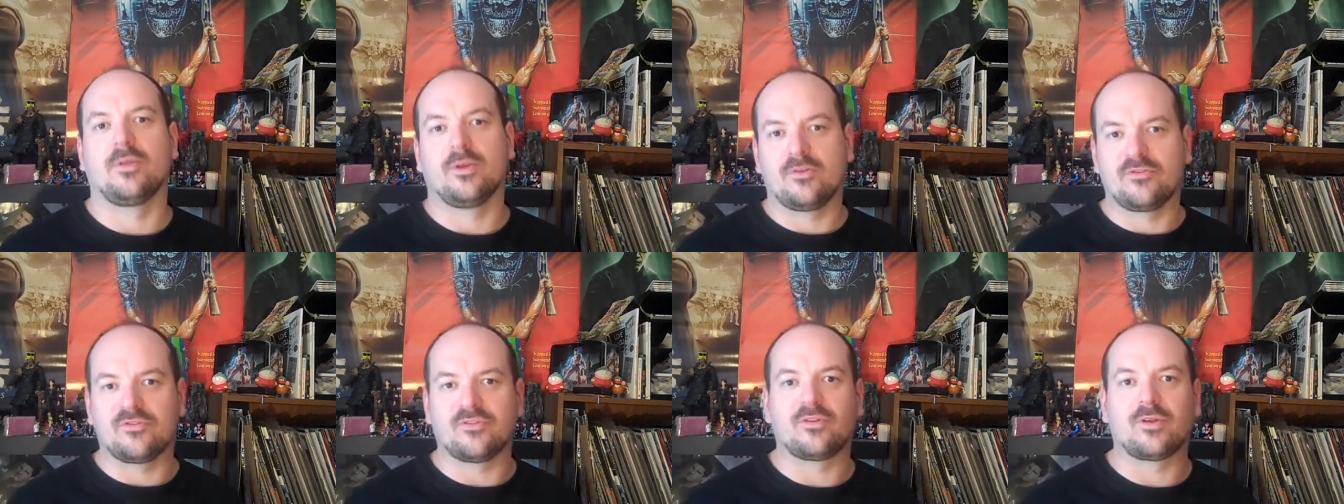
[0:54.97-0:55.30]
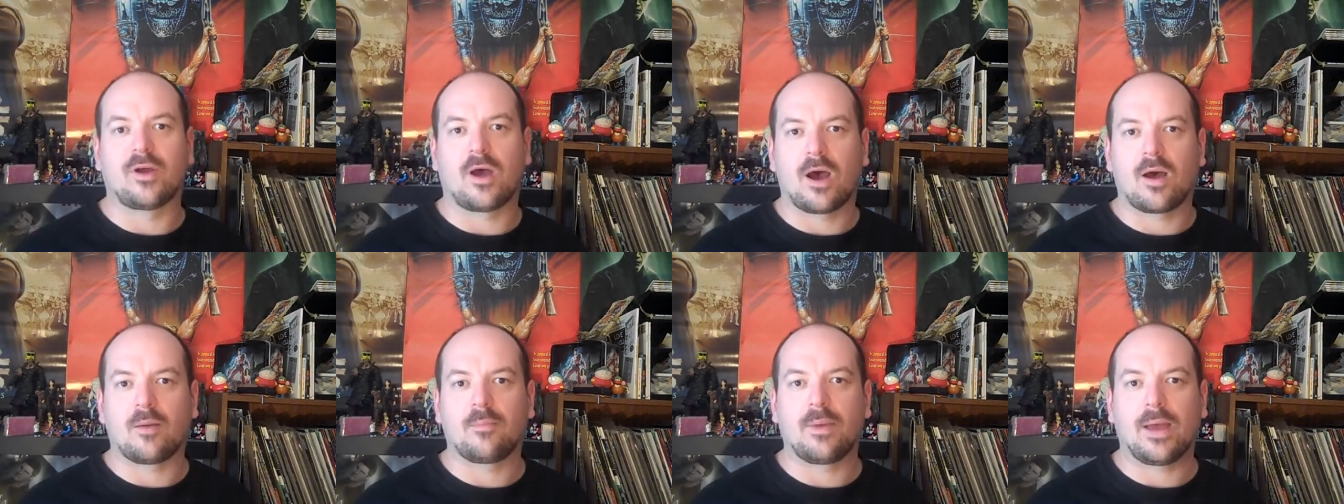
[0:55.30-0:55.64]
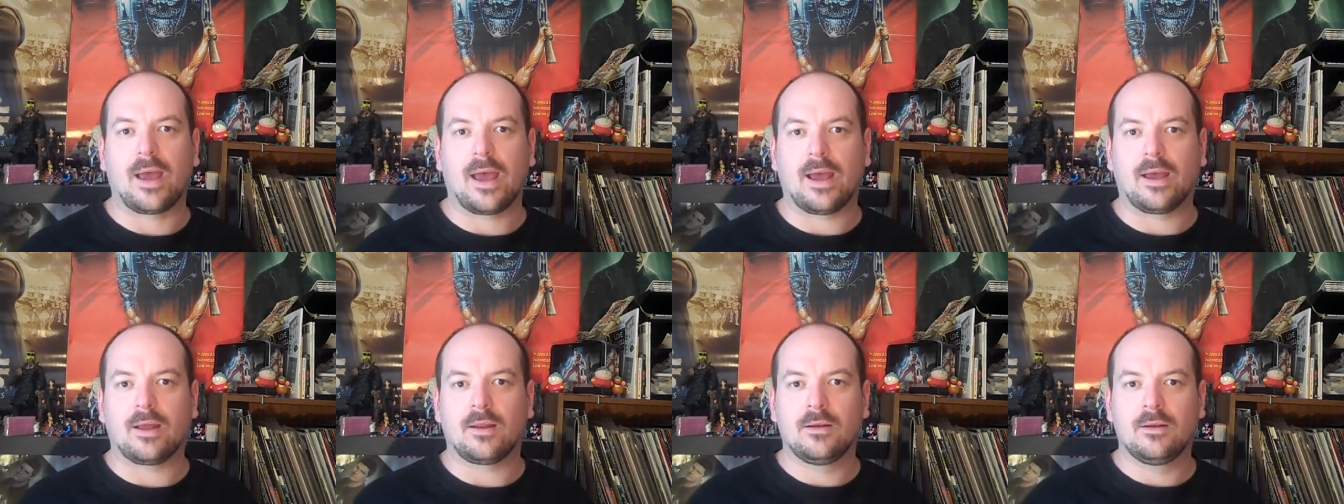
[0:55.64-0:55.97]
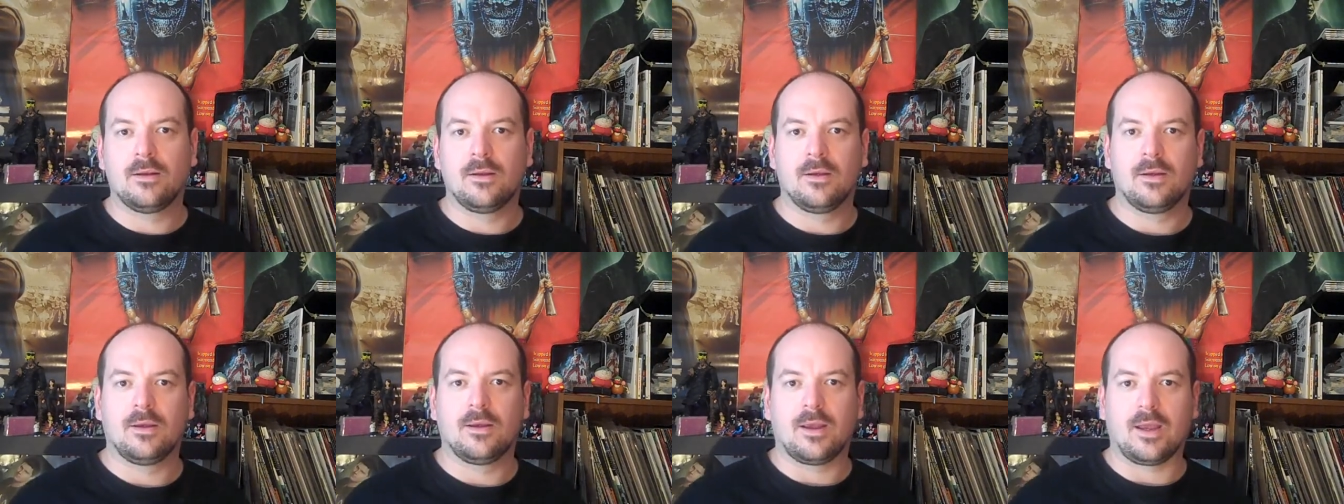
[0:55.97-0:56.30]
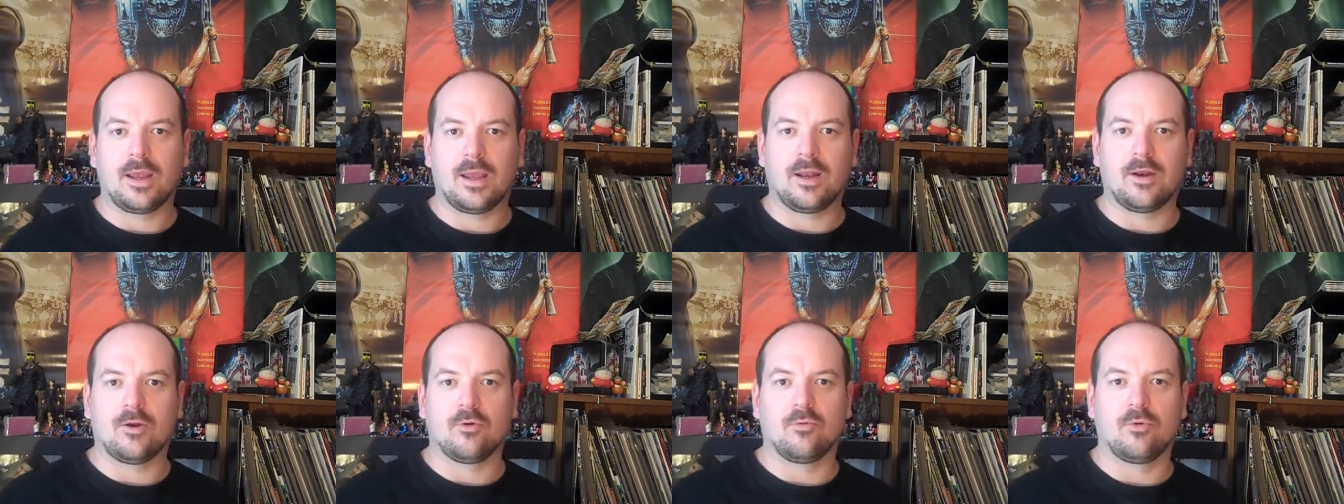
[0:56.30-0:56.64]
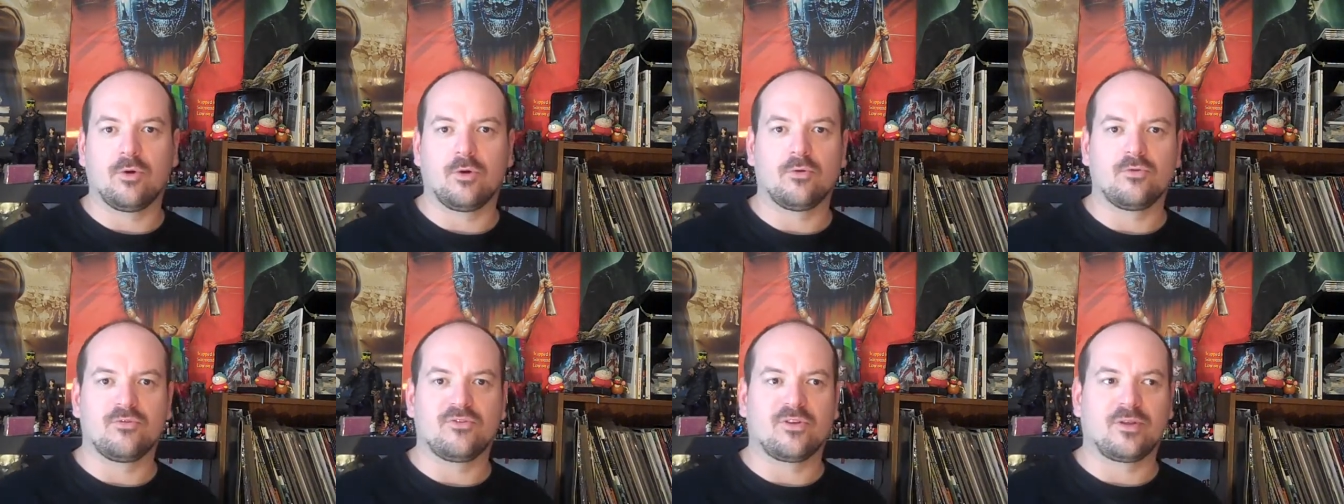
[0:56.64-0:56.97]
there's a top hat and a
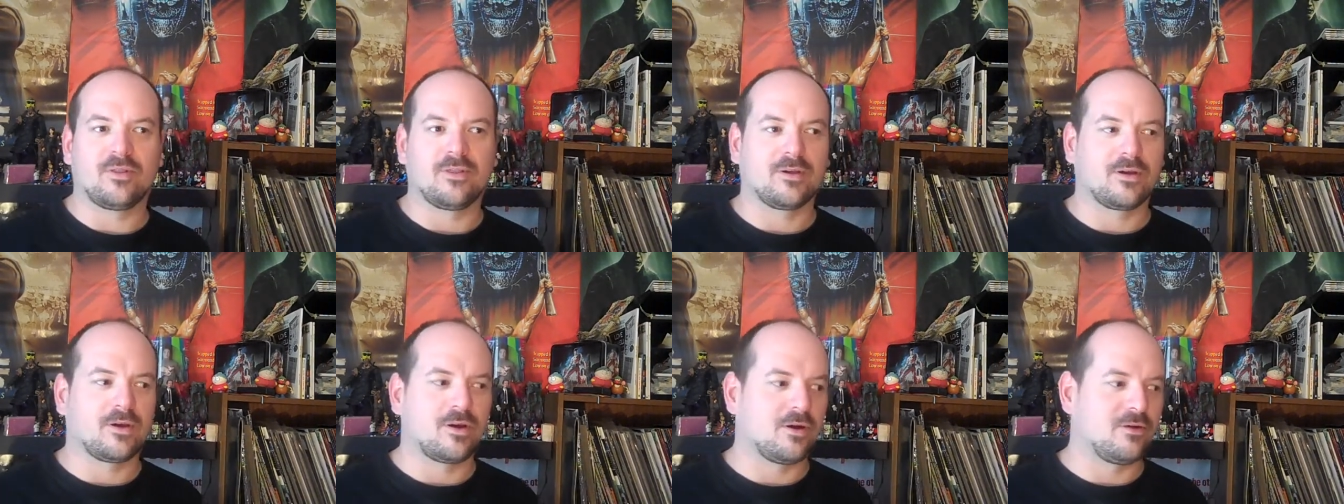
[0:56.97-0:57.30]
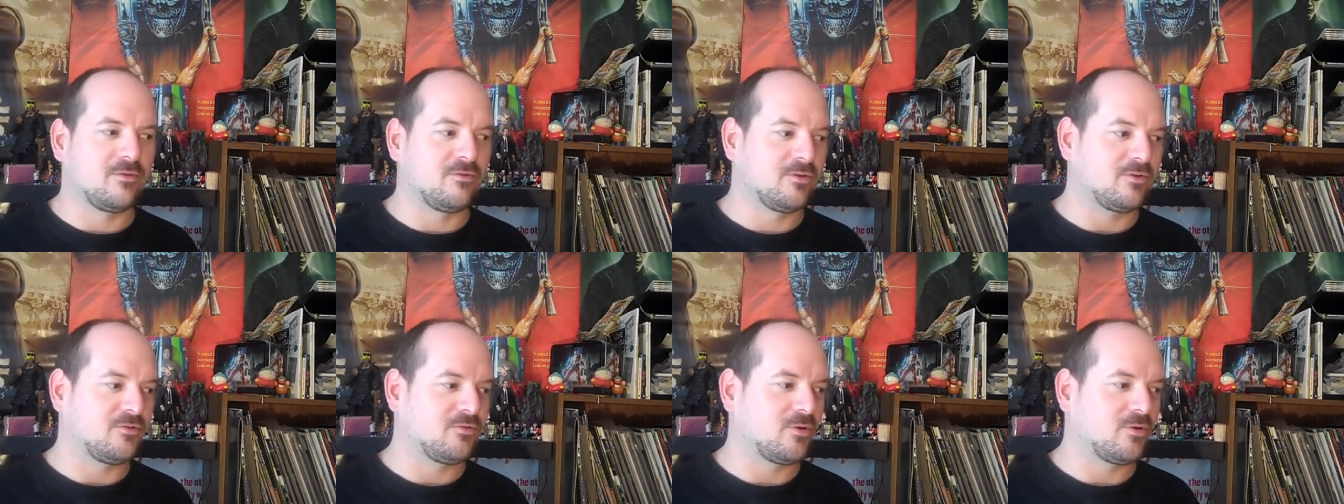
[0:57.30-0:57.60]
rose on the cover.